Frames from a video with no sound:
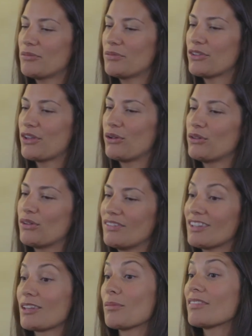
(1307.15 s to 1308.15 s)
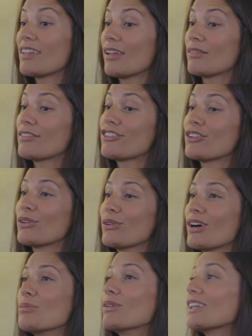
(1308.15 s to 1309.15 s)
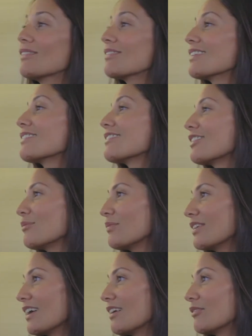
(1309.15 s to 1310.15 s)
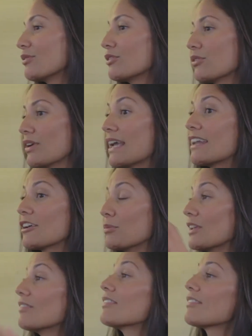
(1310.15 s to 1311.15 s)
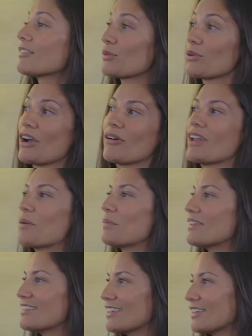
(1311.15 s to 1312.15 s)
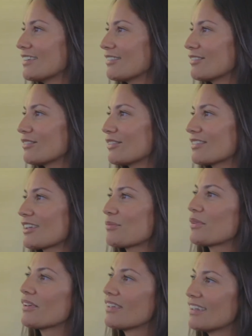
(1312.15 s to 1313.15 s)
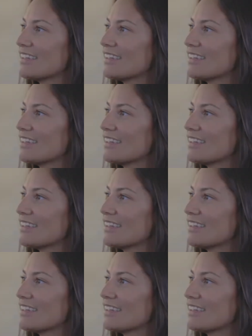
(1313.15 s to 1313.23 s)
without losing themselves to a belief system, of creating a belief system around MBT, for example?